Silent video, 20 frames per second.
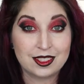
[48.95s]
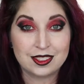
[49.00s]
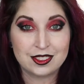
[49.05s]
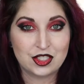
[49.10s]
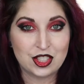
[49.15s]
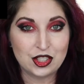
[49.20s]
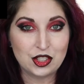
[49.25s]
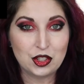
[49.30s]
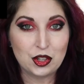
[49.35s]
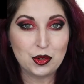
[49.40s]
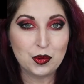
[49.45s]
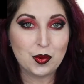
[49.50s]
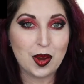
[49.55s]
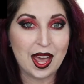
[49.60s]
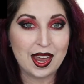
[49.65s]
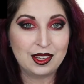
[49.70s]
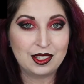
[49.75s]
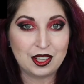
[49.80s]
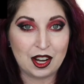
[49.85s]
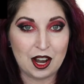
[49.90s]
Ginger
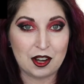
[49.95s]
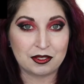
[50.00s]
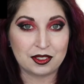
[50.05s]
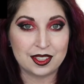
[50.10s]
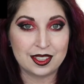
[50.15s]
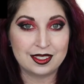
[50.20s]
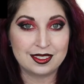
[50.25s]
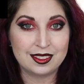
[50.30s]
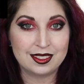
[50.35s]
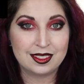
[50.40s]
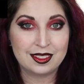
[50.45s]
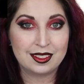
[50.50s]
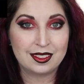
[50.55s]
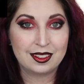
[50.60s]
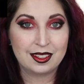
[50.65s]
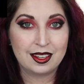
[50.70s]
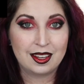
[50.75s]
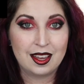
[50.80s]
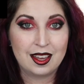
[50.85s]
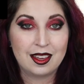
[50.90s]
Red Coffin.
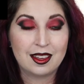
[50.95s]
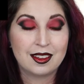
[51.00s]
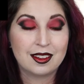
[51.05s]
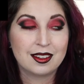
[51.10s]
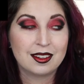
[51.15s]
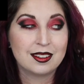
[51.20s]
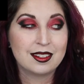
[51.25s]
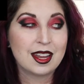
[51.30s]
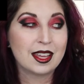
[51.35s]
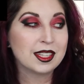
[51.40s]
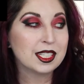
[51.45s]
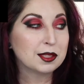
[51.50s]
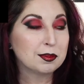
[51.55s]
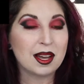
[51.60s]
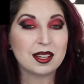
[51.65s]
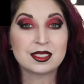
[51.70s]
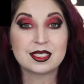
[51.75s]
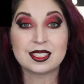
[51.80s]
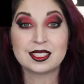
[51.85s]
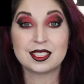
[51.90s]
Now, this
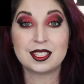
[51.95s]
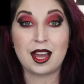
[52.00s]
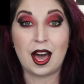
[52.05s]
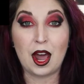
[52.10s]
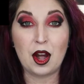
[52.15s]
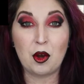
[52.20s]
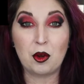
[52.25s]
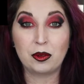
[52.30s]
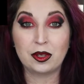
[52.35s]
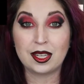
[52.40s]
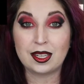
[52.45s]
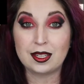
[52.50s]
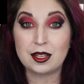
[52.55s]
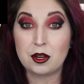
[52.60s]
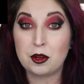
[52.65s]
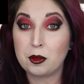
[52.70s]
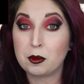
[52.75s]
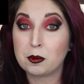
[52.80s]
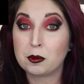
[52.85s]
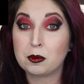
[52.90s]
box is not only
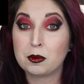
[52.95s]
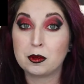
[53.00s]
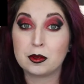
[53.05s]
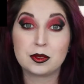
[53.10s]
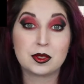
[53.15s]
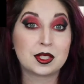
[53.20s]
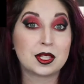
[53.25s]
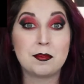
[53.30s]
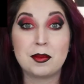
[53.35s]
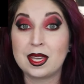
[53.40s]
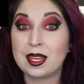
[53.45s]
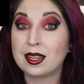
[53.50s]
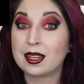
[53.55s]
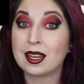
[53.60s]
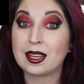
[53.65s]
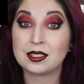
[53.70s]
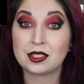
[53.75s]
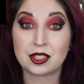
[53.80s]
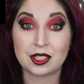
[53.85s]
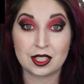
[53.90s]
new to me
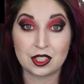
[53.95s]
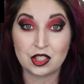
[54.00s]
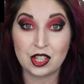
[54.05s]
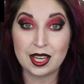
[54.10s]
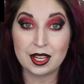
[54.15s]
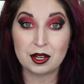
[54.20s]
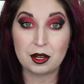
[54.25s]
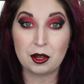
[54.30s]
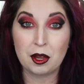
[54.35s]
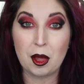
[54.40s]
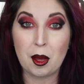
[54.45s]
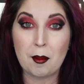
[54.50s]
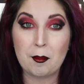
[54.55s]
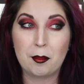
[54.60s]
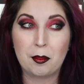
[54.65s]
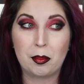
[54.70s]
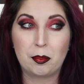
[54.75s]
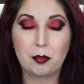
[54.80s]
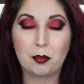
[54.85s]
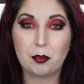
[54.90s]
and to the channel,
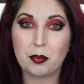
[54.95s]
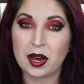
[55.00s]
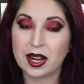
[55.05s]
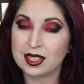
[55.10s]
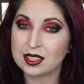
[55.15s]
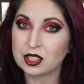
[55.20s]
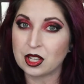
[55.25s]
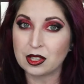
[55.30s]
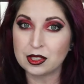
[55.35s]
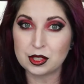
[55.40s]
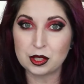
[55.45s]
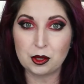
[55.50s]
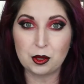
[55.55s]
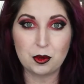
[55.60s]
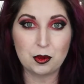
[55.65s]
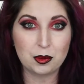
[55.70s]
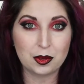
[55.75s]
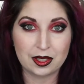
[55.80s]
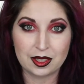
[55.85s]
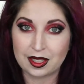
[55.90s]
but it's
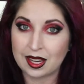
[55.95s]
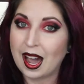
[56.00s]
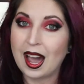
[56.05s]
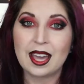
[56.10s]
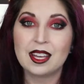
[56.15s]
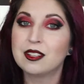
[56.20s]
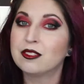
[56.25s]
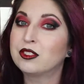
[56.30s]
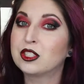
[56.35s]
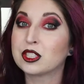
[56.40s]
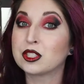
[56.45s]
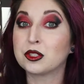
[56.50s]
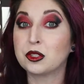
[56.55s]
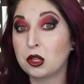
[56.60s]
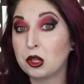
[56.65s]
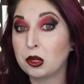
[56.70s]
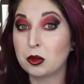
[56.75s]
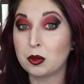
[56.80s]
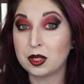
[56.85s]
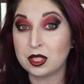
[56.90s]
also kind of just
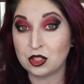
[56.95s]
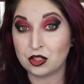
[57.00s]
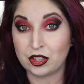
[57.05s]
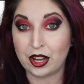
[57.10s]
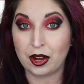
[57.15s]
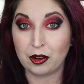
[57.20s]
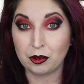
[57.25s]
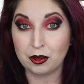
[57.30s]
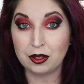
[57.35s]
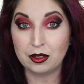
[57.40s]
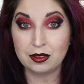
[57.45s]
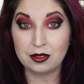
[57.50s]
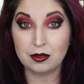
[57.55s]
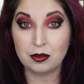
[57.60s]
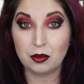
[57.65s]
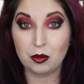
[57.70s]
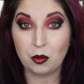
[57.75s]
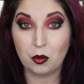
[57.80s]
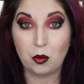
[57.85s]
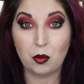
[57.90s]
new in general.
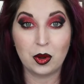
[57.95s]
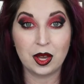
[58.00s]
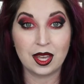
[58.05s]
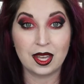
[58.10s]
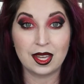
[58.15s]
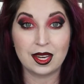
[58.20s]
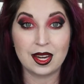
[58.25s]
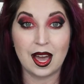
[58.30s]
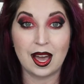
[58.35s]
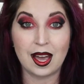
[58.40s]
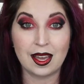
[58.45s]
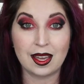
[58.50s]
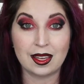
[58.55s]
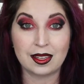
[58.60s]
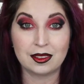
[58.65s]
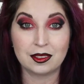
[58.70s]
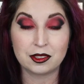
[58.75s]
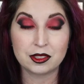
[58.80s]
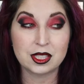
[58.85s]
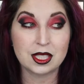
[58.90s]
When I
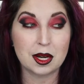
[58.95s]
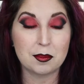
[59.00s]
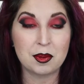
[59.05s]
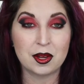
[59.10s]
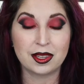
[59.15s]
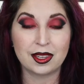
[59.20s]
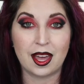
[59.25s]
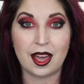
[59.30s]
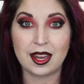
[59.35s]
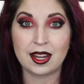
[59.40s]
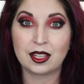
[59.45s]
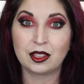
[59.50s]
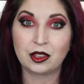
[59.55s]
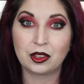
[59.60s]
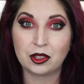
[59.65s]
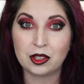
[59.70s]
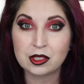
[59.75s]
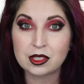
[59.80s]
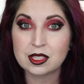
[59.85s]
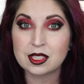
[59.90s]
looked it up online, it
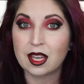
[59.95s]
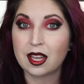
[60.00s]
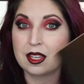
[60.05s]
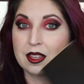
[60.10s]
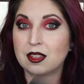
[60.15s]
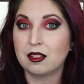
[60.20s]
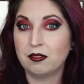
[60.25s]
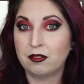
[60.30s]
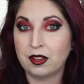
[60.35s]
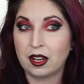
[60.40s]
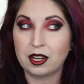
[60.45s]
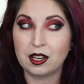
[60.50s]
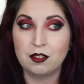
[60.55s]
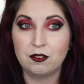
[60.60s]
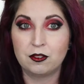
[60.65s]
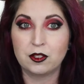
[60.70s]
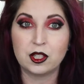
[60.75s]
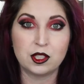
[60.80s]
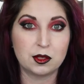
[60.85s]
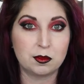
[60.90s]
looks like the
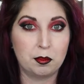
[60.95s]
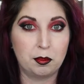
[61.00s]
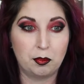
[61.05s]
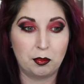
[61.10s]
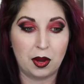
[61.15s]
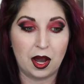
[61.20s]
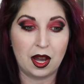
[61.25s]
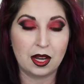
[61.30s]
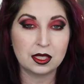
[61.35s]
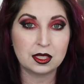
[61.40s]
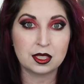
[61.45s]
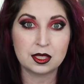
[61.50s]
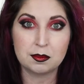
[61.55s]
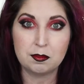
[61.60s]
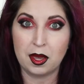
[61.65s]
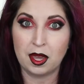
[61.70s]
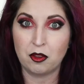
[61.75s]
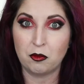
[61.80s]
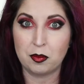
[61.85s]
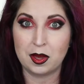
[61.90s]
very first box
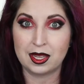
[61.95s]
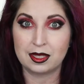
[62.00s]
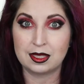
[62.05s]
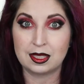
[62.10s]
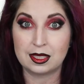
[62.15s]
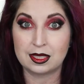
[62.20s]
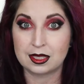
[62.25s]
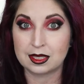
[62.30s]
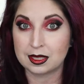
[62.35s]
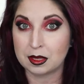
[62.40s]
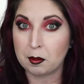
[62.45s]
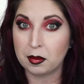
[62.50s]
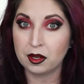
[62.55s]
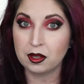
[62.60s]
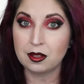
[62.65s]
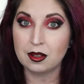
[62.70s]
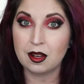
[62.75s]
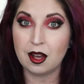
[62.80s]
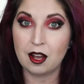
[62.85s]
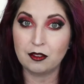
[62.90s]
may have been
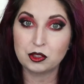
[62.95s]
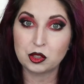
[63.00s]
December of